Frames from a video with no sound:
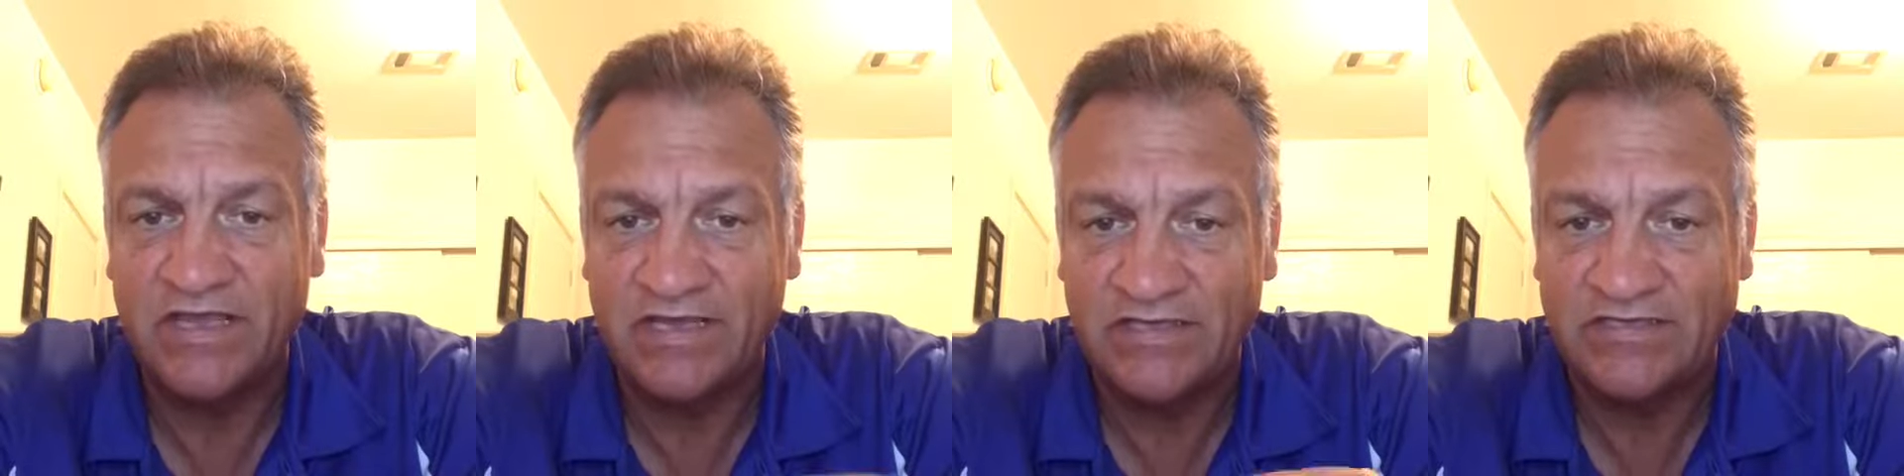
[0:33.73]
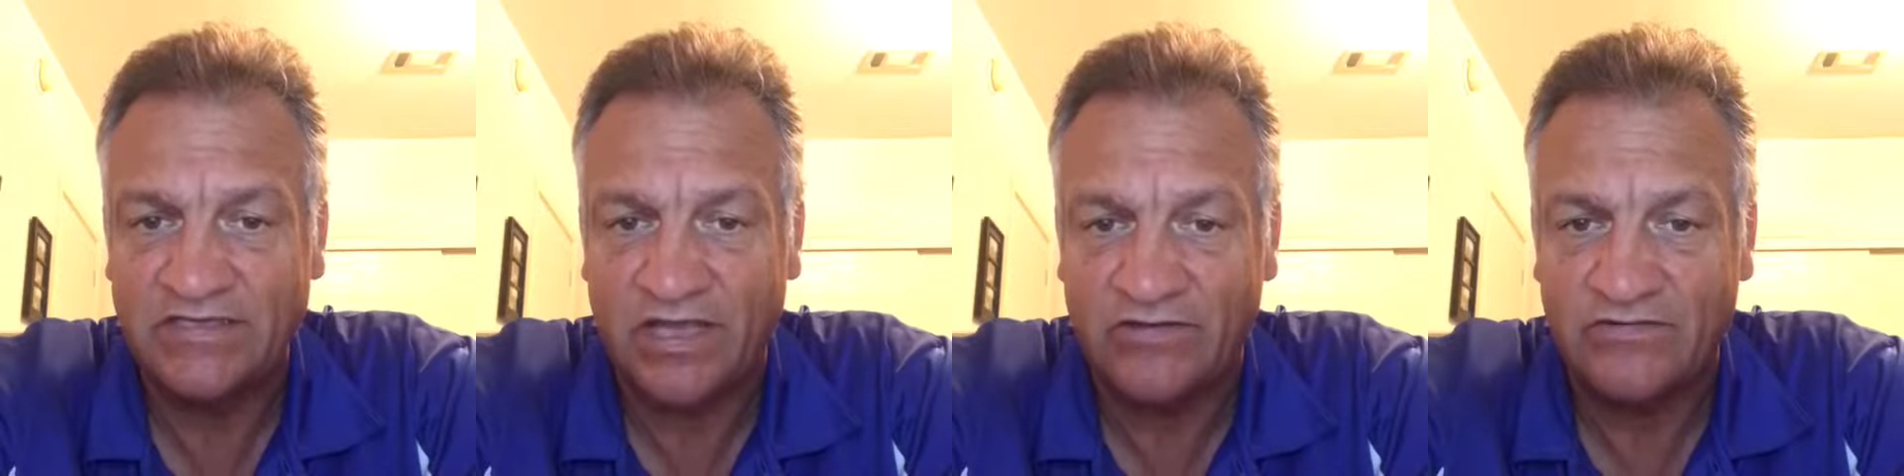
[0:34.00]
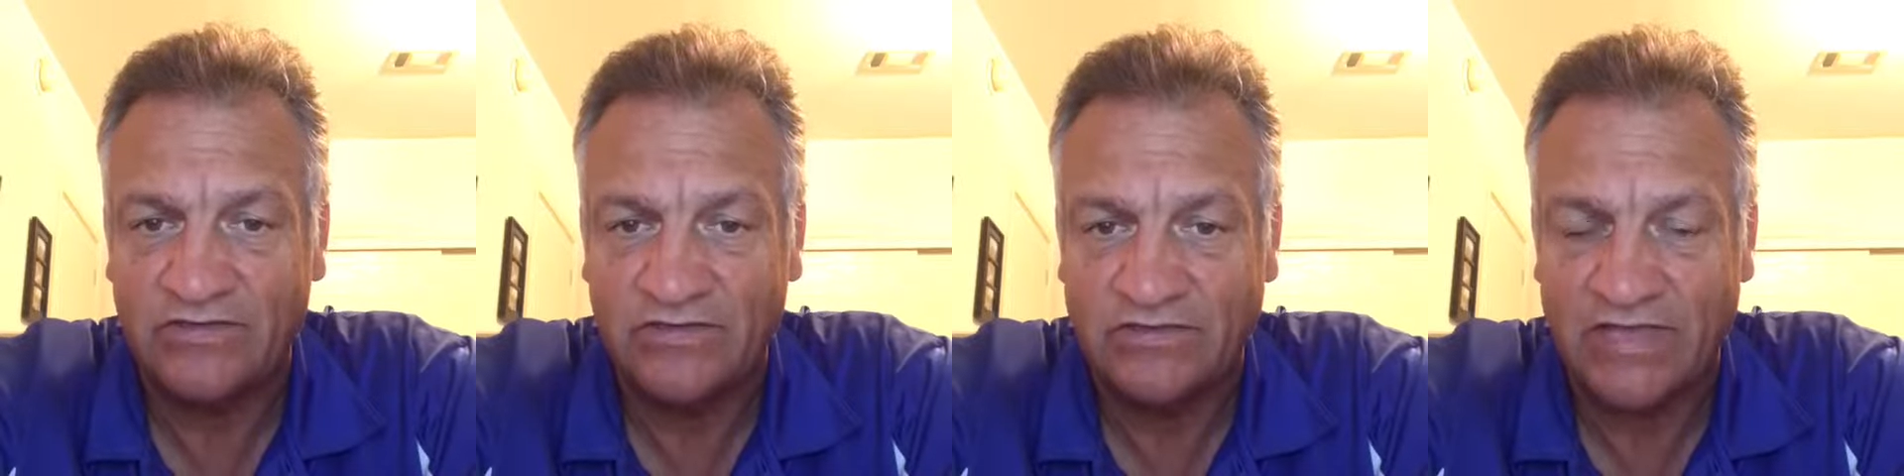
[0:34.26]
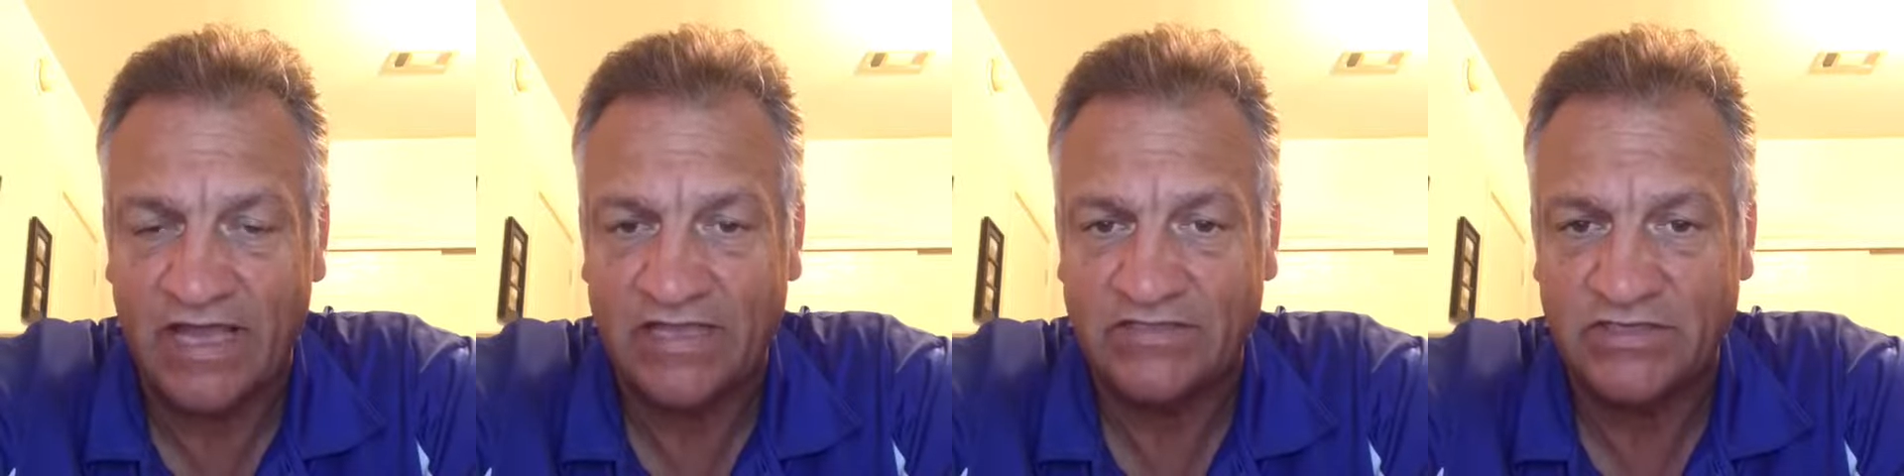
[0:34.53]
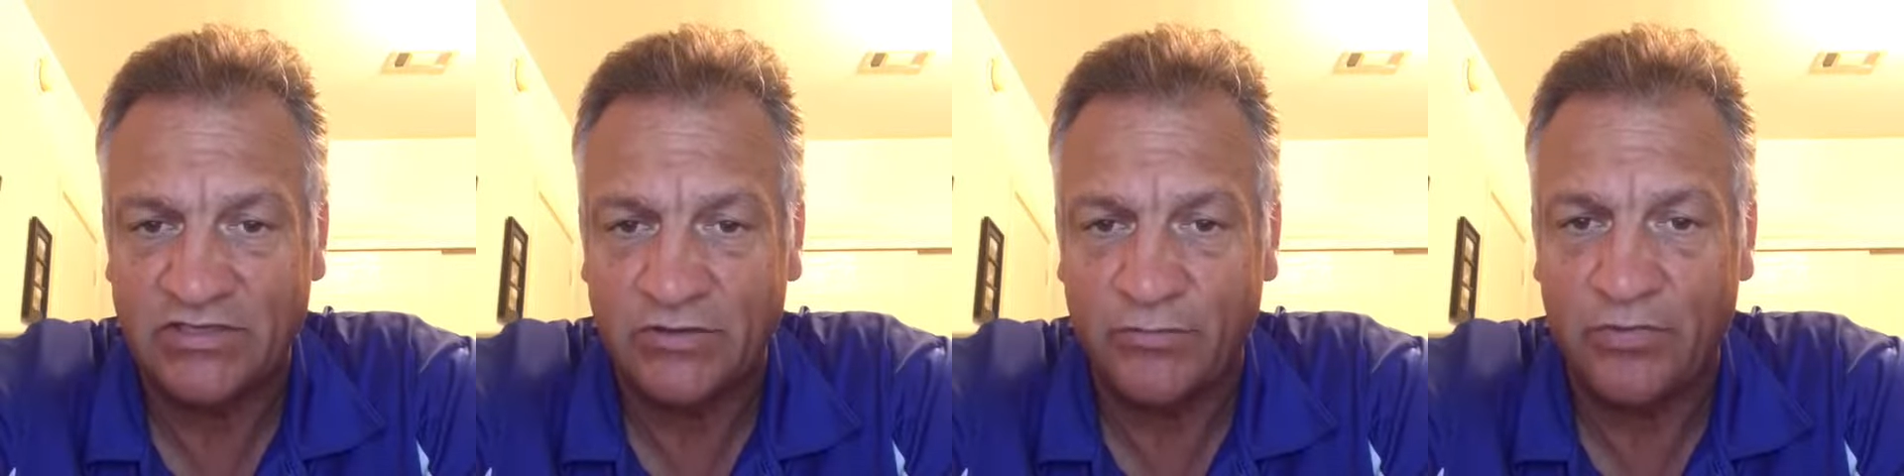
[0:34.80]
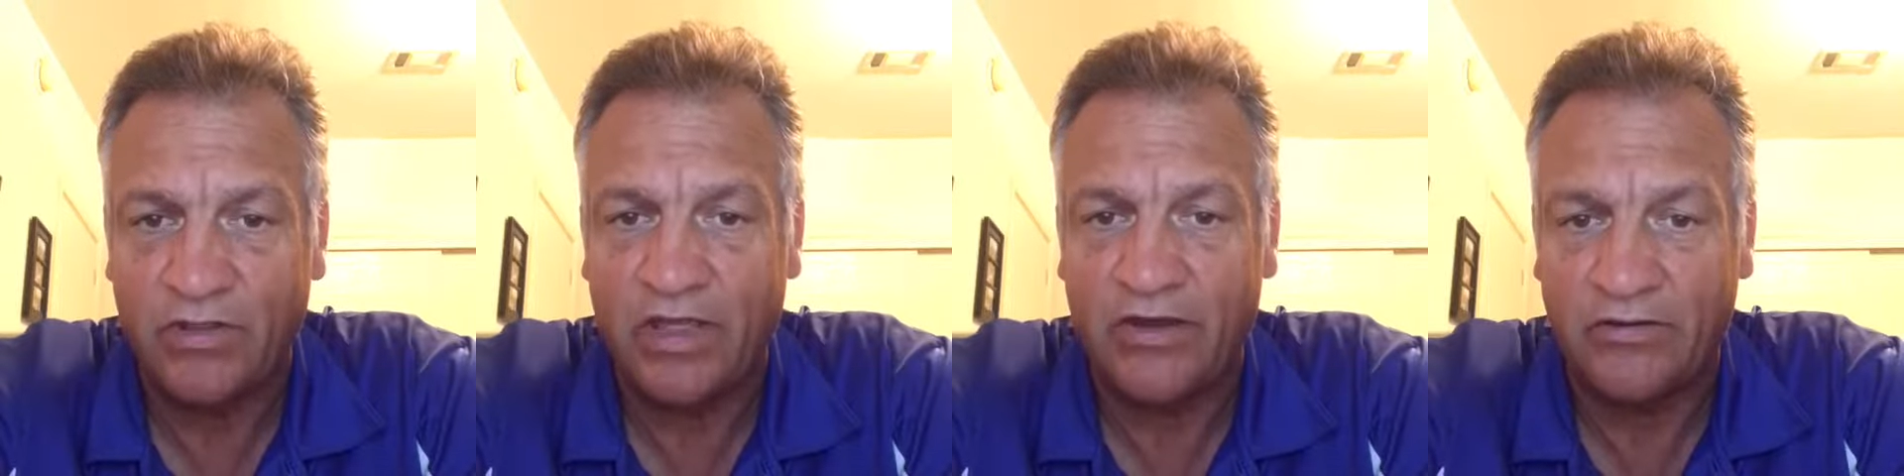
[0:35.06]
Schedule your task in your
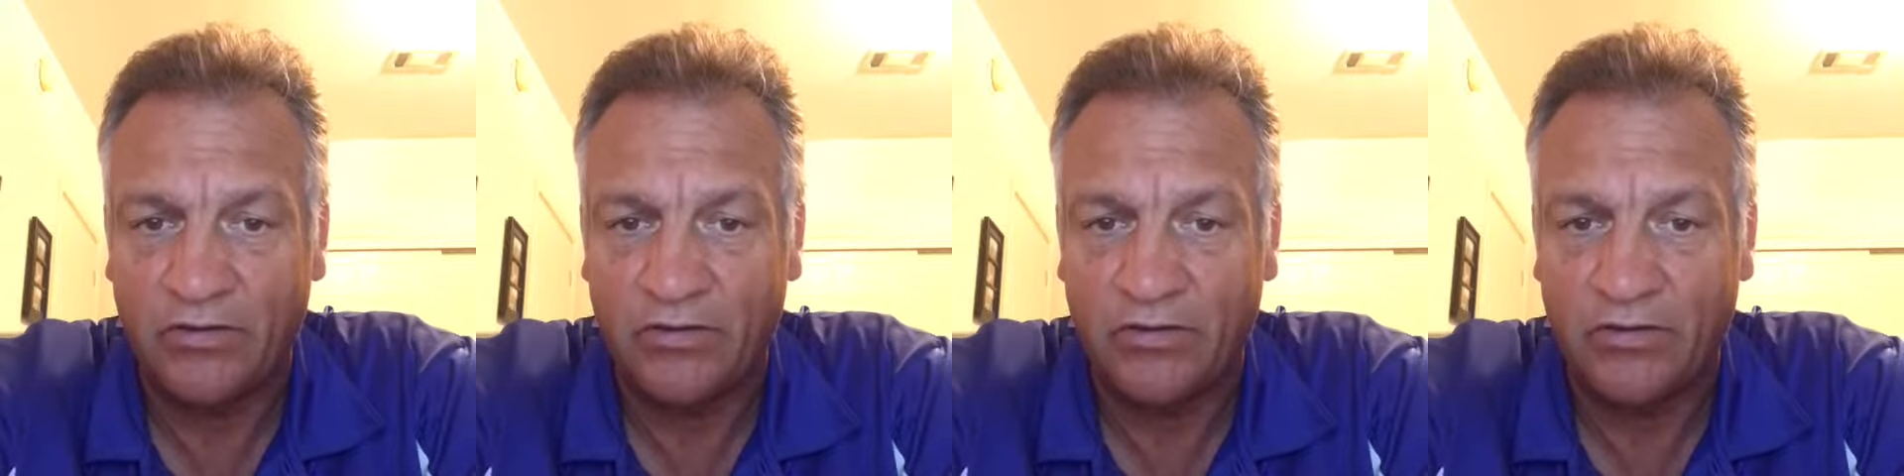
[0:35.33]
planner